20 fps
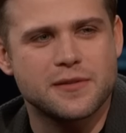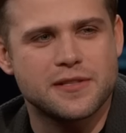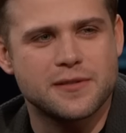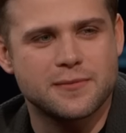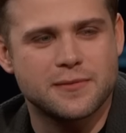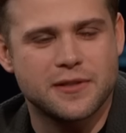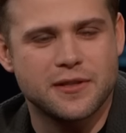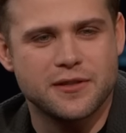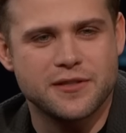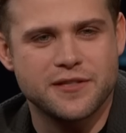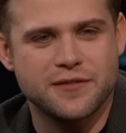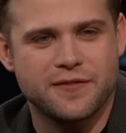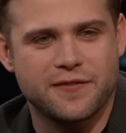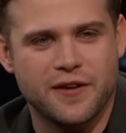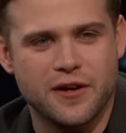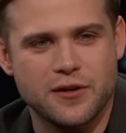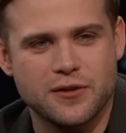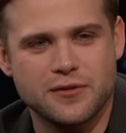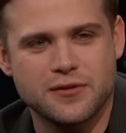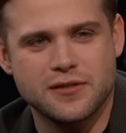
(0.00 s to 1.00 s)
some dodgy
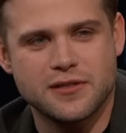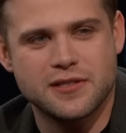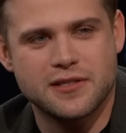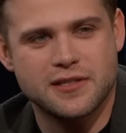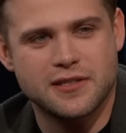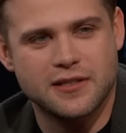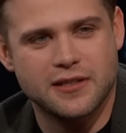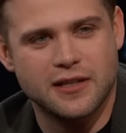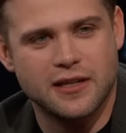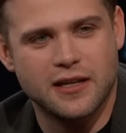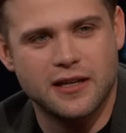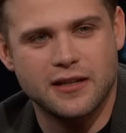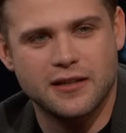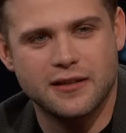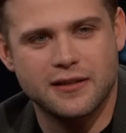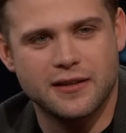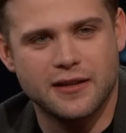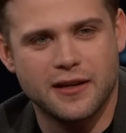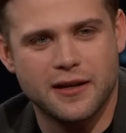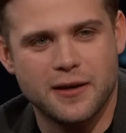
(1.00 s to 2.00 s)
phones,
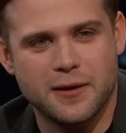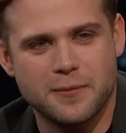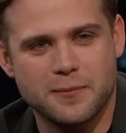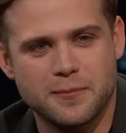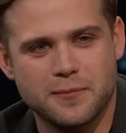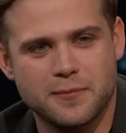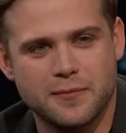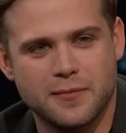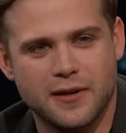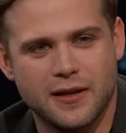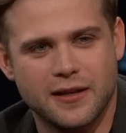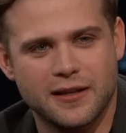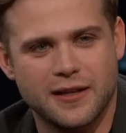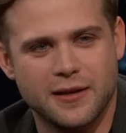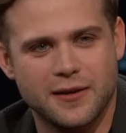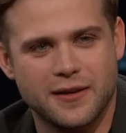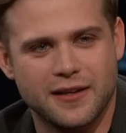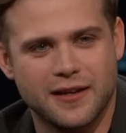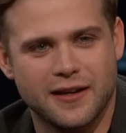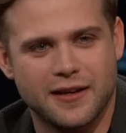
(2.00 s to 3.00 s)
and um,
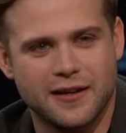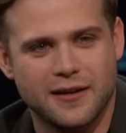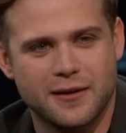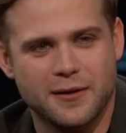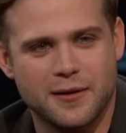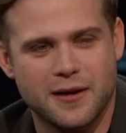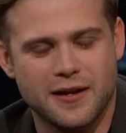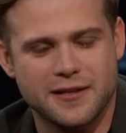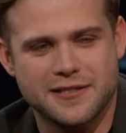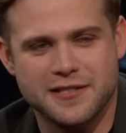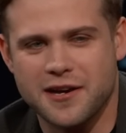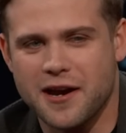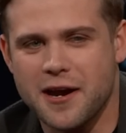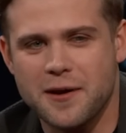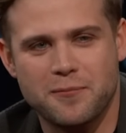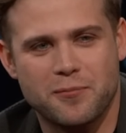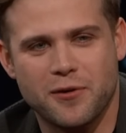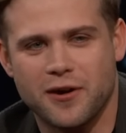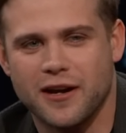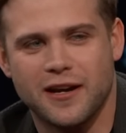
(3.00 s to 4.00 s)
the, a, a,
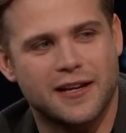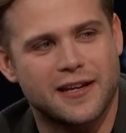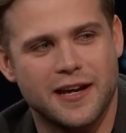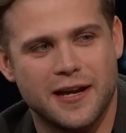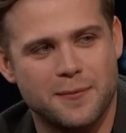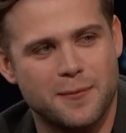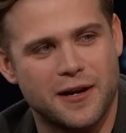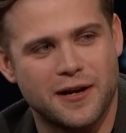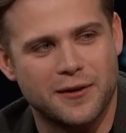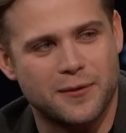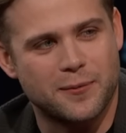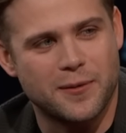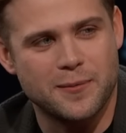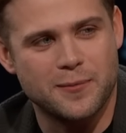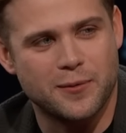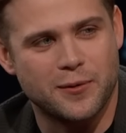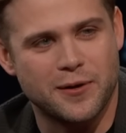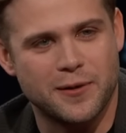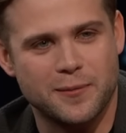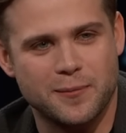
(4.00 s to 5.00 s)
typewriter came out at one
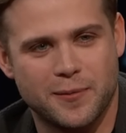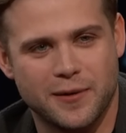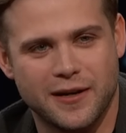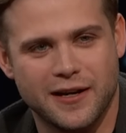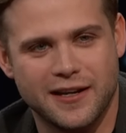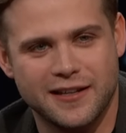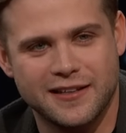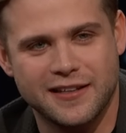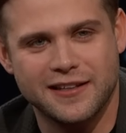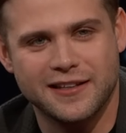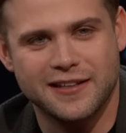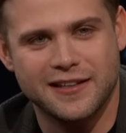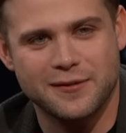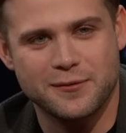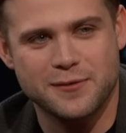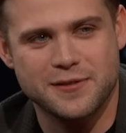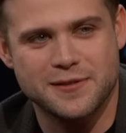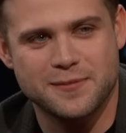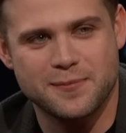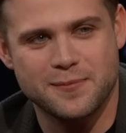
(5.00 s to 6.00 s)
point, but I think that
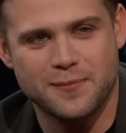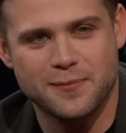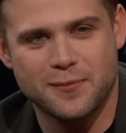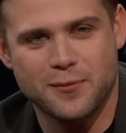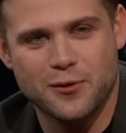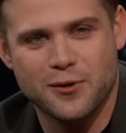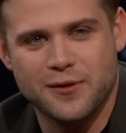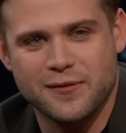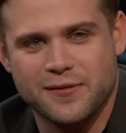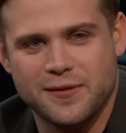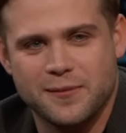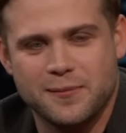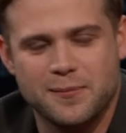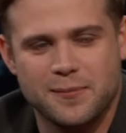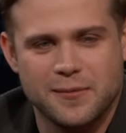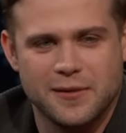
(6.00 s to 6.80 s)
was more of a,